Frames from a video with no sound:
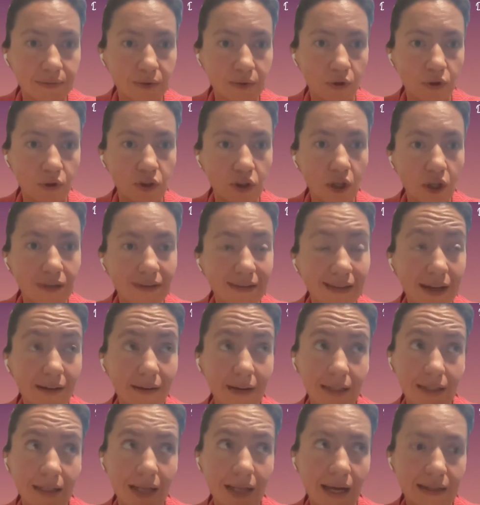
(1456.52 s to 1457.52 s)
or not
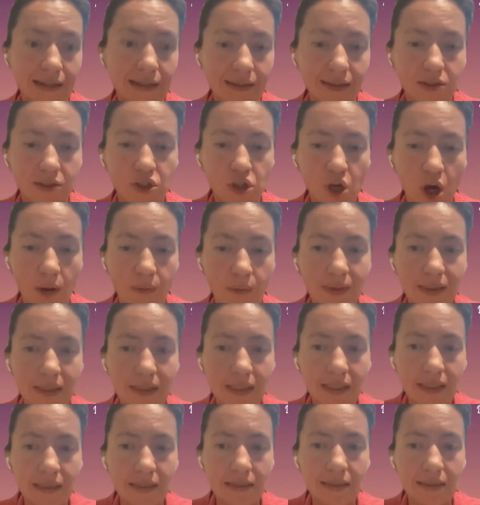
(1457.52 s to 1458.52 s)
directly IT jobs
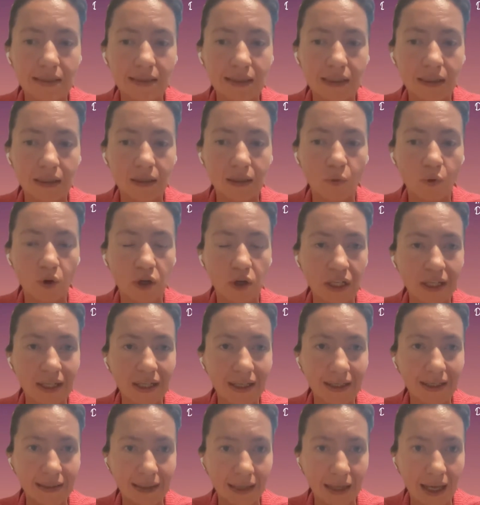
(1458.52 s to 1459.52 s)
is
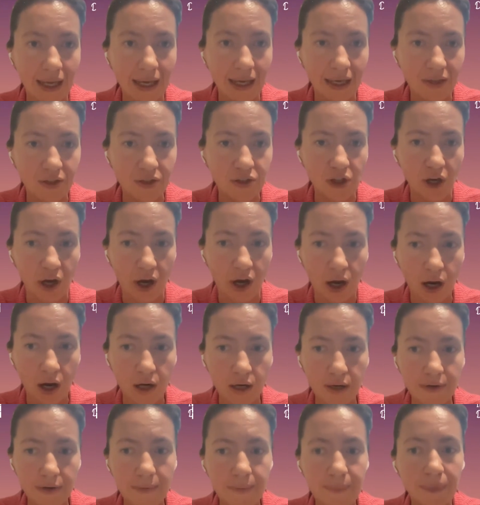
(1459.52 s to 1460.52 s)
working in
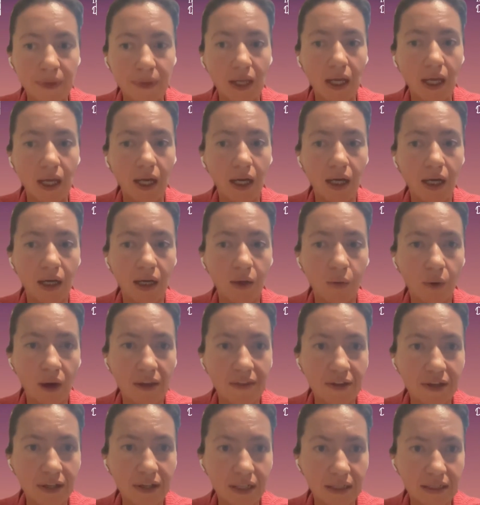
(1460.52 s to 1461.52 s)
HR,
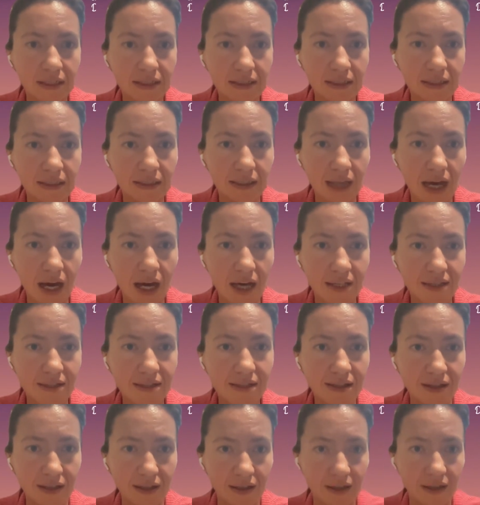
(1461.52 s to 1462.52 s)
whether as an
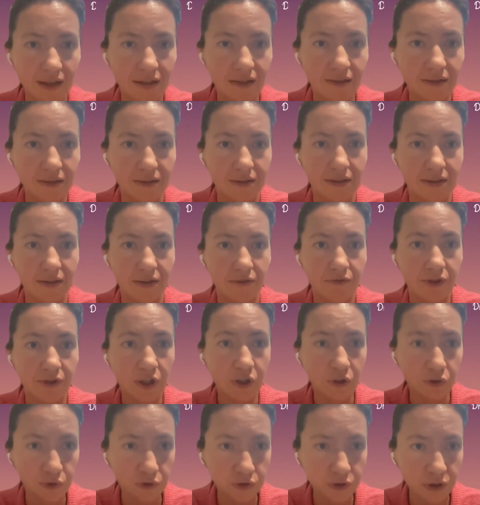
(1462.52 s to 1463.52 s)
IT
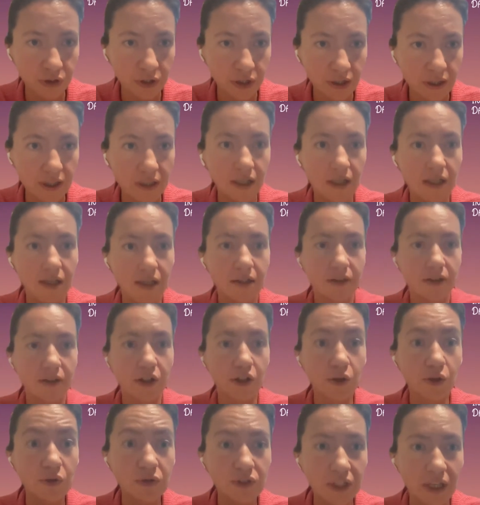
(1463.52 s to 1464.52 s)
recruiter,
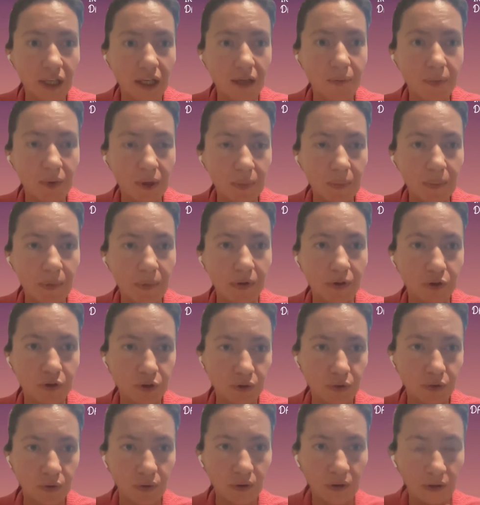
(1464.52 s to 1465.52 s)
recruiting people
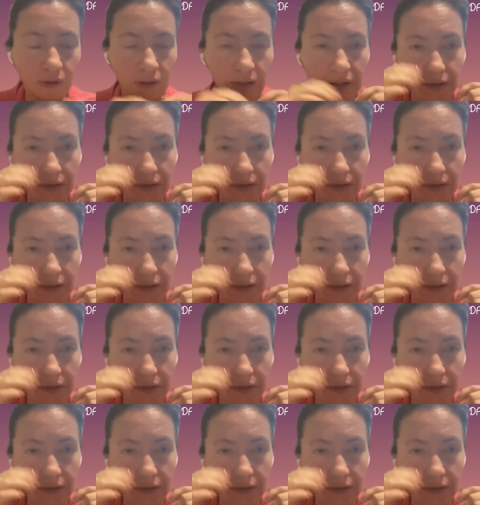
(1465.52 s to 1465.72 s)
to,